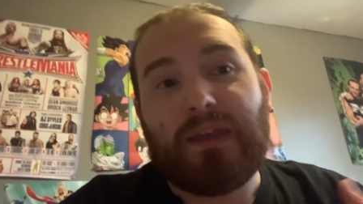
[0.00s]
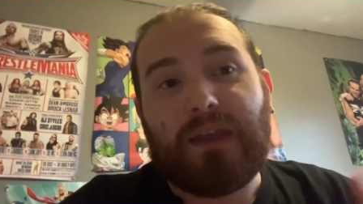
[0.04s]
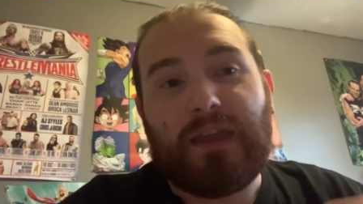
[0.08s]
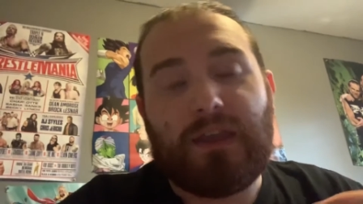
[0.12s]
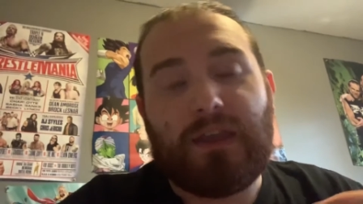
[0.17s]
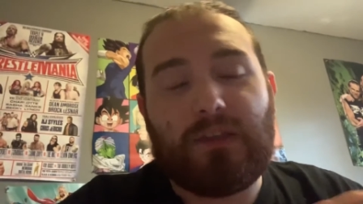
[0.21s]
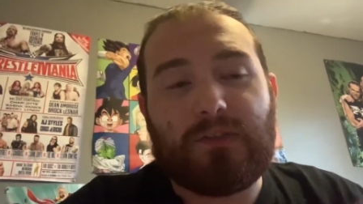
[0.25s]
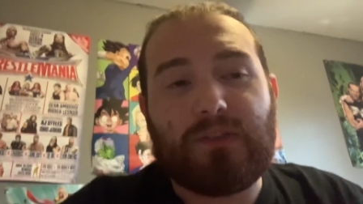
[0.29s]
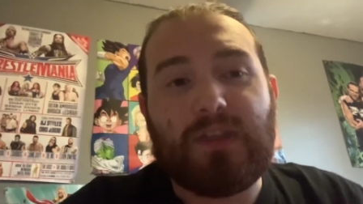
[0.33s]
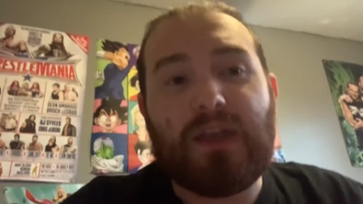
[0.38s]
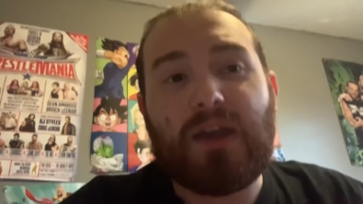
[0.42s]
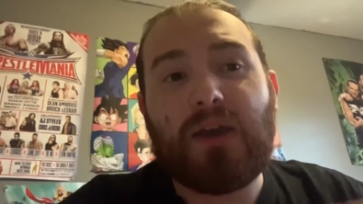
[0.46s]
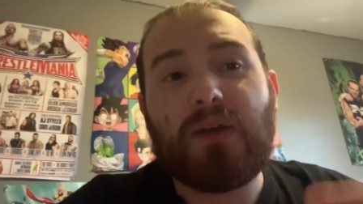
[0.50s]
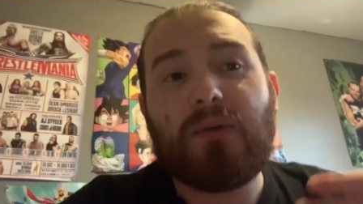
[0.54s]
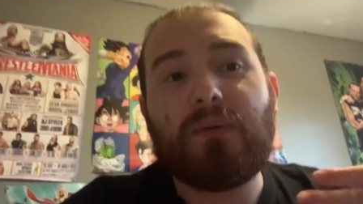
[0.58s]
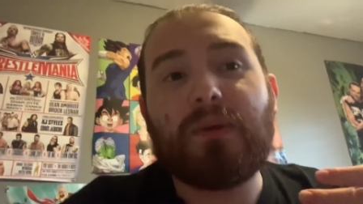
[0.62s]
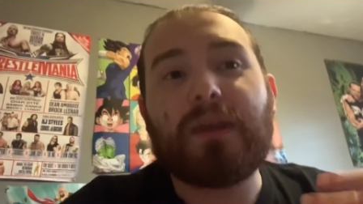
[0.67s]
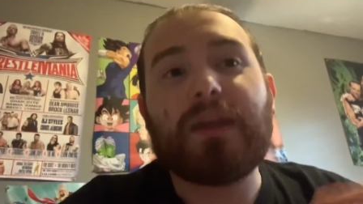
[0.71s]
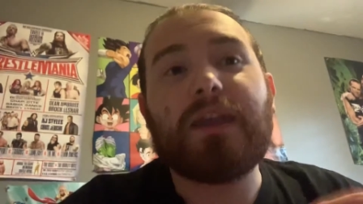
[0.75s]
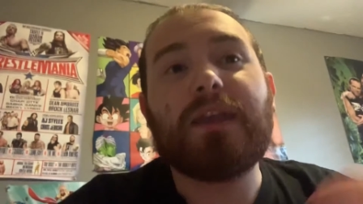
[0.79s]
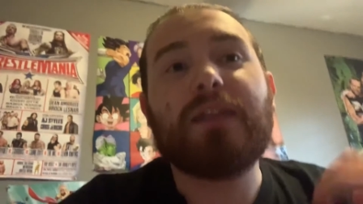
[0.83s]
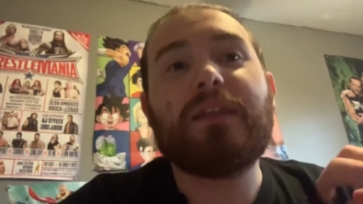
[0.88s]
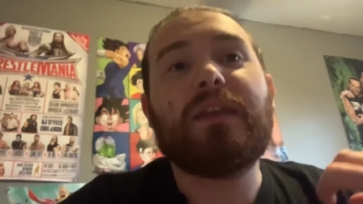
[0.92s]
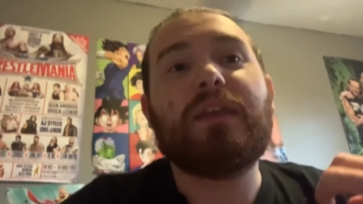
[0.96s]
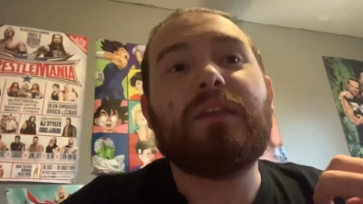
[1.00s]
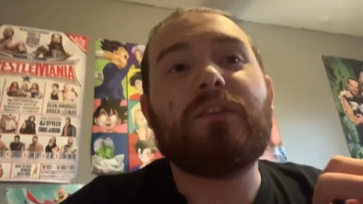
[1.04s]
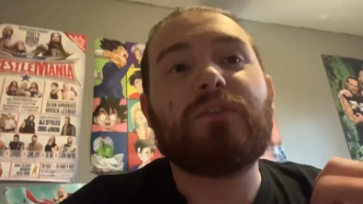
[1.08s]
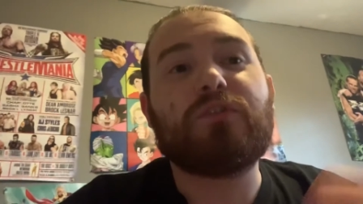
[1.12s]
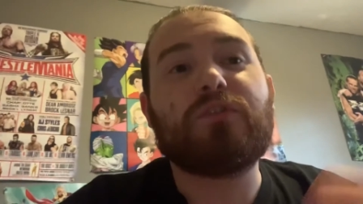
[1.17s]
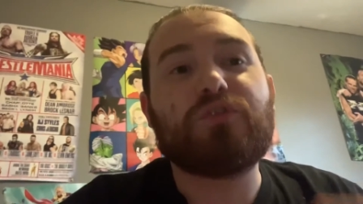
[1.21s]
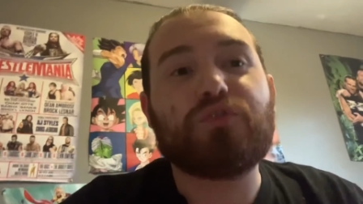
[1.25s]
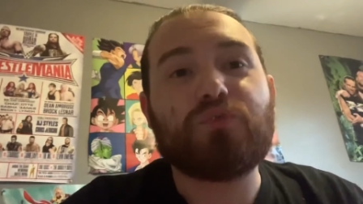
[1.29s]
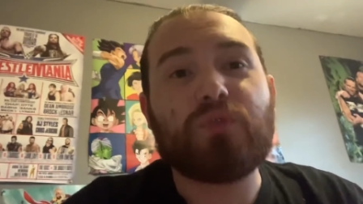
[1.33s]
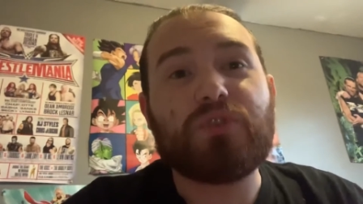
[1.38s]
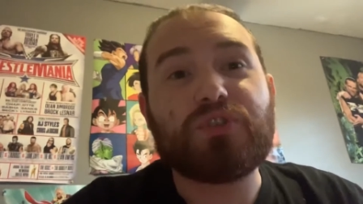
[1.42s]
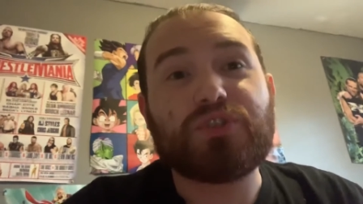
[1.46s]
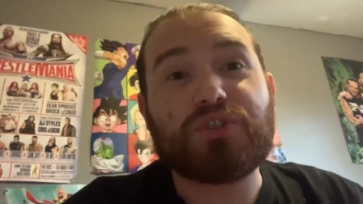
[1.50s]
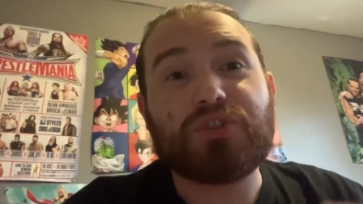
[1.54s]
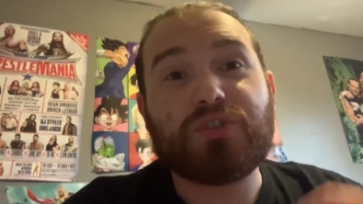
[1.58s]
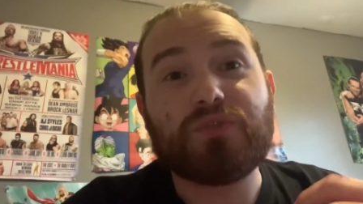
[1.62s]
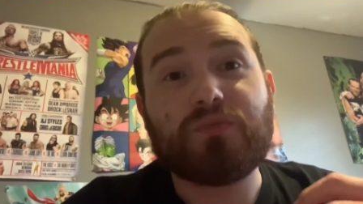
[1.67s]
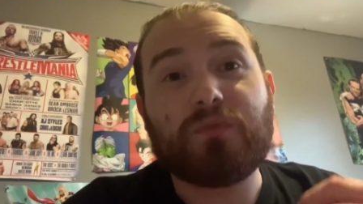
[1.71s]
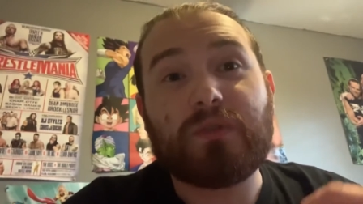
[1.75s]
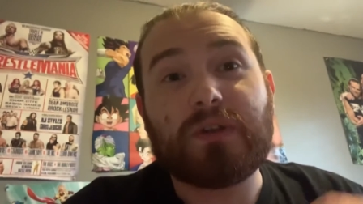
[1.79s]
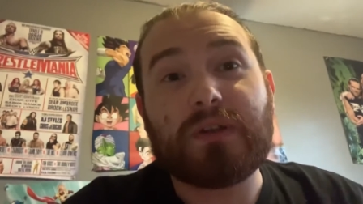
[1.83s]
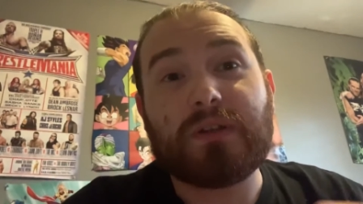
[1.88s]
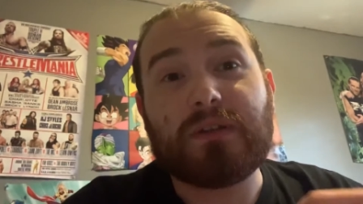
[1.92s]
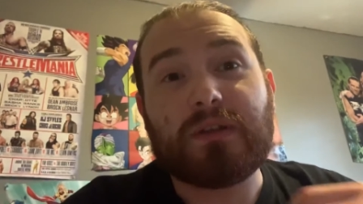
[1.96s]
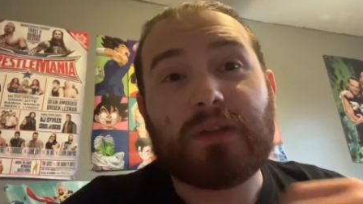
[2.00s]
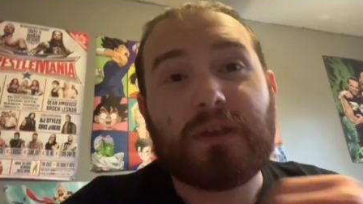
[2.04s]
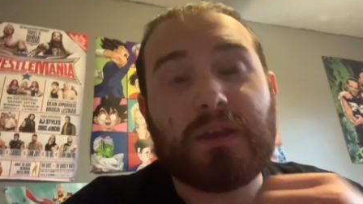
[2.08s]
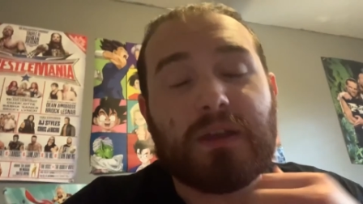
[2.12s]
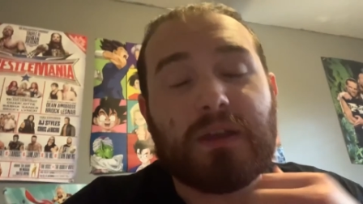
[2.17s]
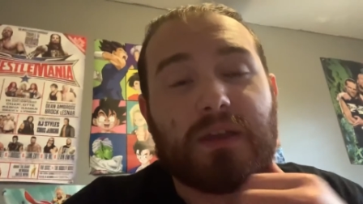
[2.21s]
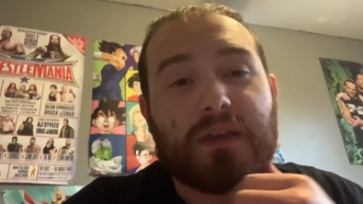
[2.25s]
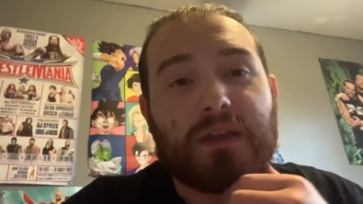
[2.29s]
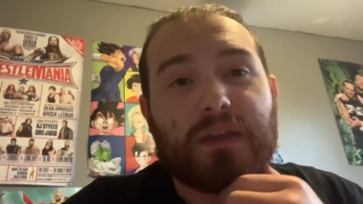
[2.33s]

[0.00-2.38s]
he's now in a situation where